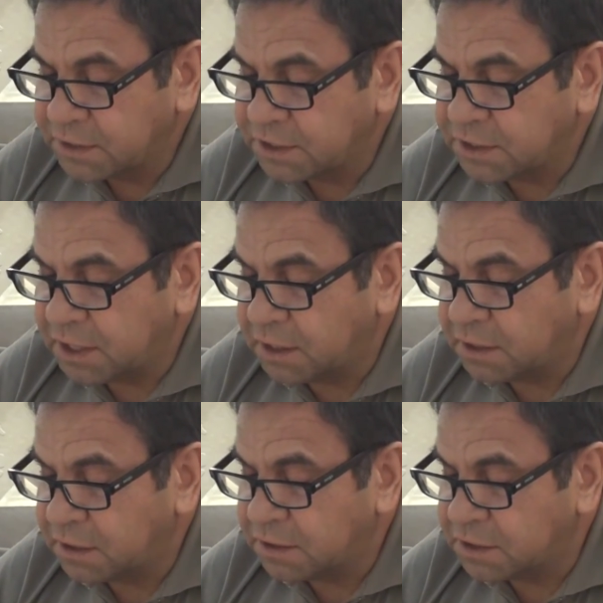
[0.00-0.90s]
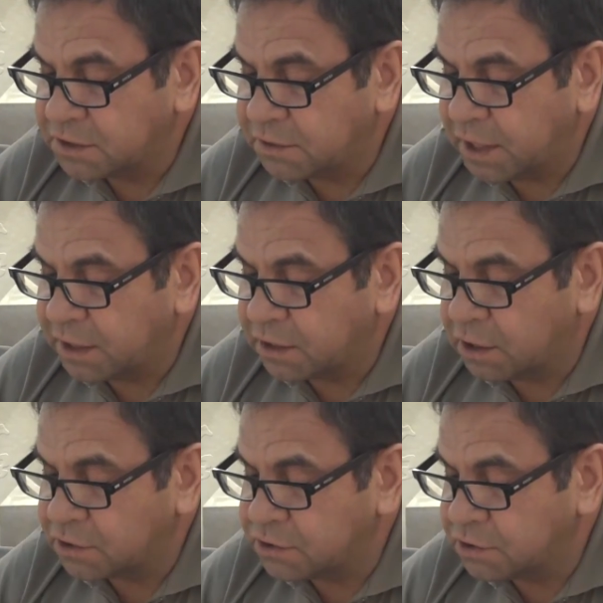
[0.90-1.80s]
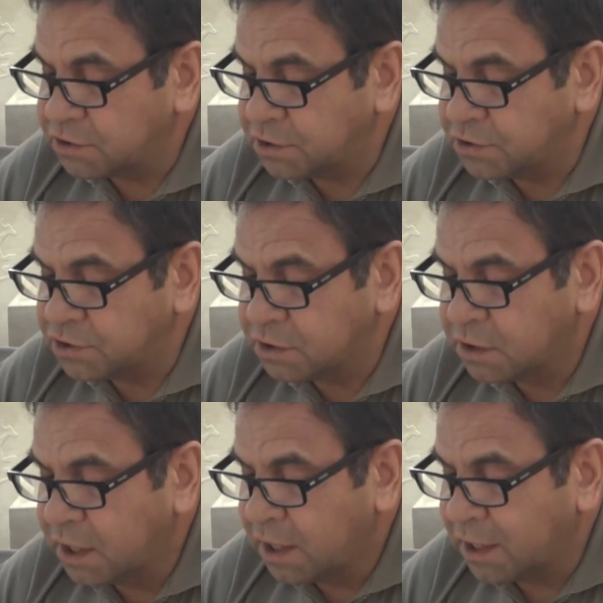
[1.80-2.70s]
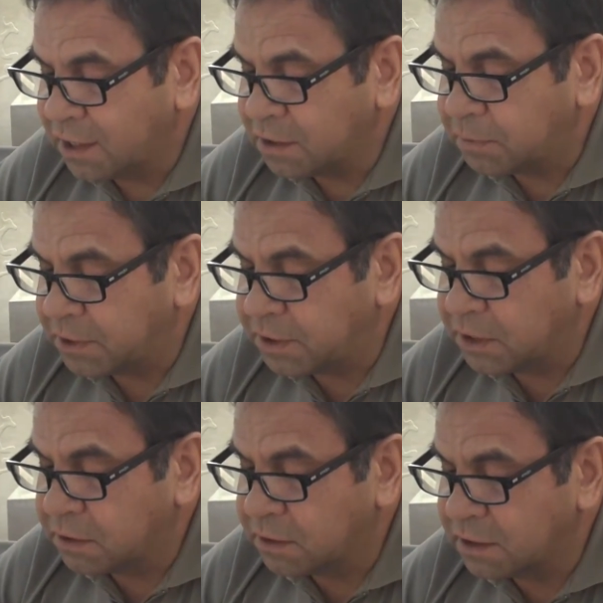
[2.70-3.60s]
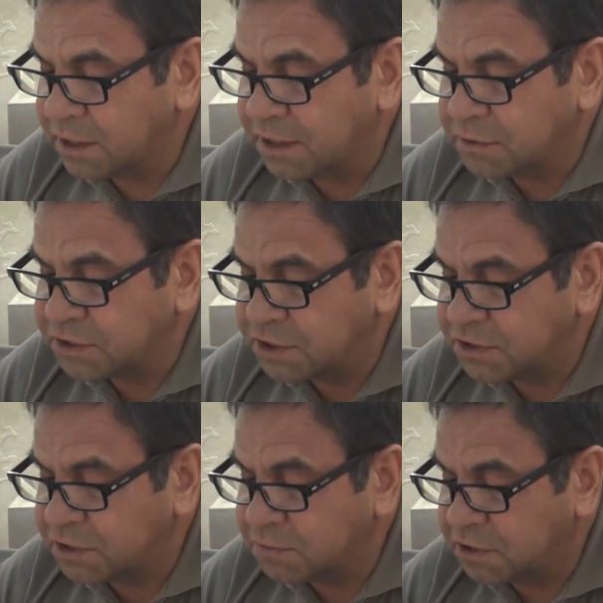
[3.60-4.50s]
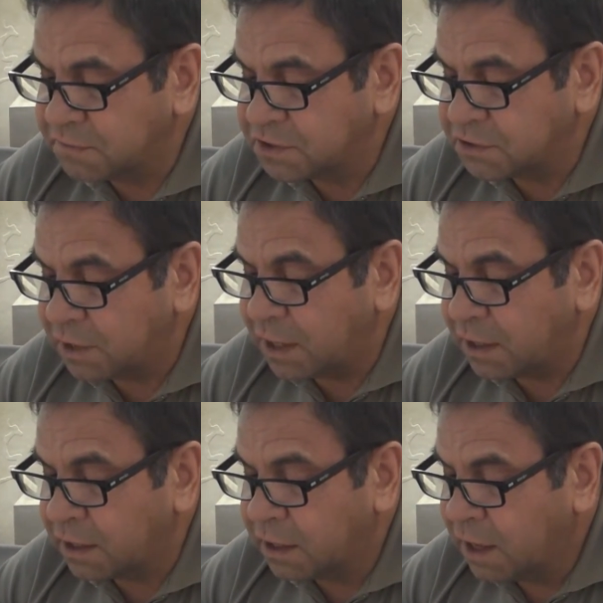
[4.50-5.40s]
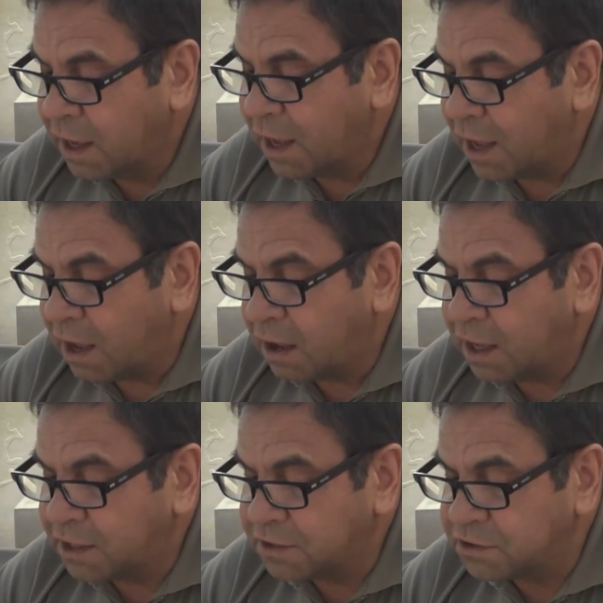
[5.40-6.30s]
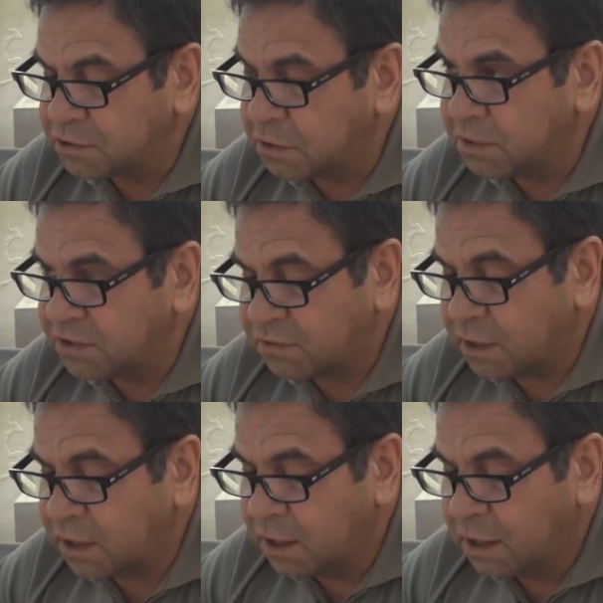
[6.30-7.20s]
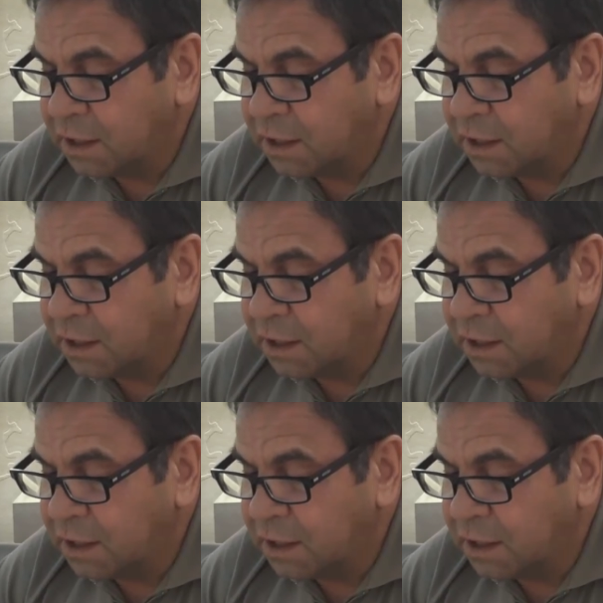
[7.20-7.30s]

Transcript: This tenet in the Australian Constitution and the political and legal systems of Australia are highly discriminatory